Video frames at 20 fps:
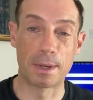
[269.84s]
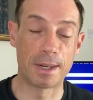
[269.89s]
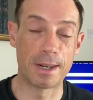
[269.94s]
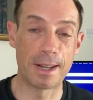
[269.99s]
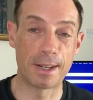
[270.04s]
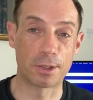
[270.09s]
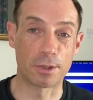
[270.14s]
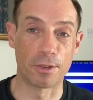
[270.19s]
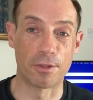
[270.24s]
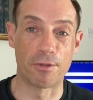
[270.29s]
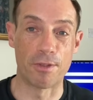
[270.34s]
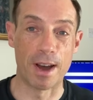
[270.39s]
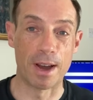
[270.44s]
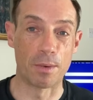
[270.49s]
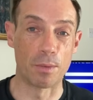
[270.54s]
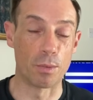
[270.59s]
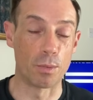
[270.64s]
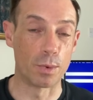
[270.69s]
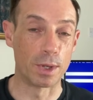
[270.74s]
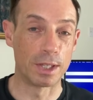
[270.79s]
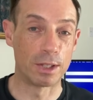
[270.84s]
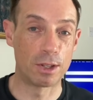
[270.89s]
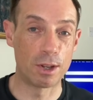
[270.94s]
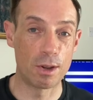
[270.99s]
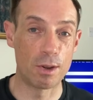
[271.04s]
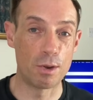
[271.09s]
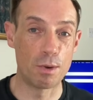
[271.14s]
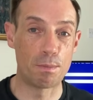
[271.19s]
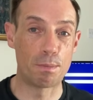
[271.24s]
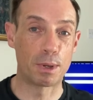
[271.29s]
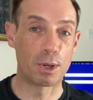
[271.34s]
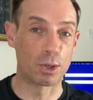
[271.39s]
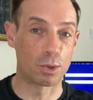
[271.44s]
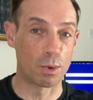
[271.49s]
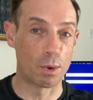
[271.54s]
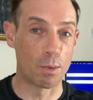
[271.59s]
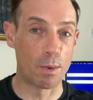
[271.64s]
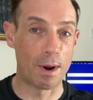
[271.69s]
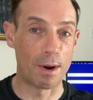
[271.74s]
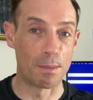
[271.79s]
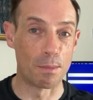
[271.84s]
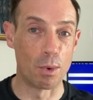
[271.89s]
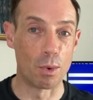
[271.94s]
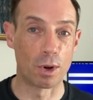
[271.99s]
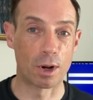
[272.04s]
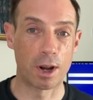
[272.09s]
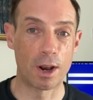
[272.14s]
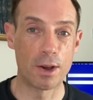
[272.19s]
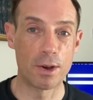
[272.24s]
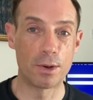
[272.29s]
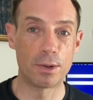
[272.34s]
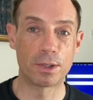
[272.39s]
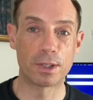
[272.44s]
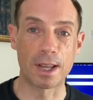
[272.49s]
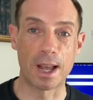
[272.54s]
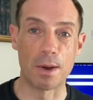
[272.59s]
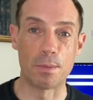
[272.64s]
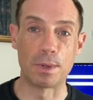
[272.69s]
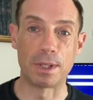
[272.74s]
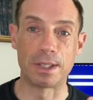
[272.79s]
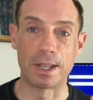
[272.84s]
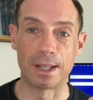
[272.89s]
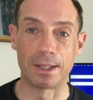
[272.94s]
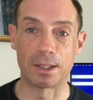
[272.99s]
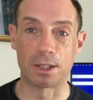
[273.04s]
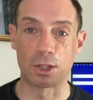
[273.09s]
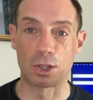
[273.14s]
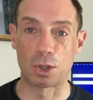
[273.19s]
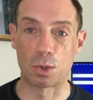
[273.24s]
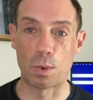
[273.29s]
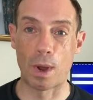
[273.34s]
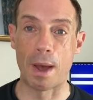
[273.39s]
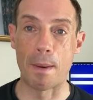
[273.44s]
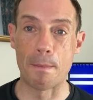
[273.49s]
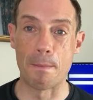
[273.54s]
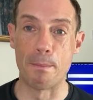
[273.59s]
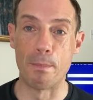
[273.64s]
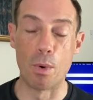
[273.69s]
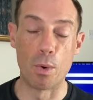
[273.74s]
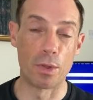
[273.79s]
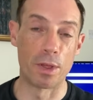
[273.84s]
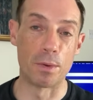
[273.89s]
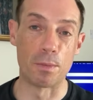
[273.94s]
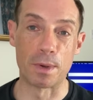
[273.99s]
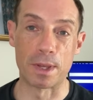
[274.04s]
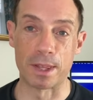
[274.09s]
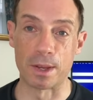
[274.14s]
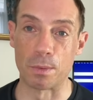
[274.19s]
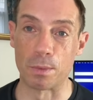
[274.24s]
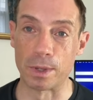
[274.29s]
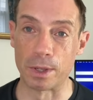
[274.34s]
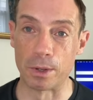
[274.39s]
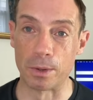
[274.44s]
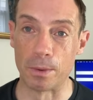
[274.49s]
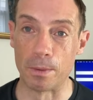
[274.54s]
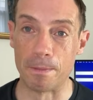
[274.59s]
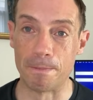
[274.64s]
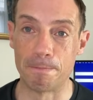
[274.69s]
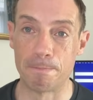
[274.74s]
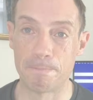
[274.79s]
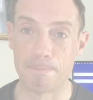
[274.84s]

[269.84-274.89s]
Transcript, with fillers: but in actual fact, we do because we're wearing more clothes and we tend to sweat more than we think we do.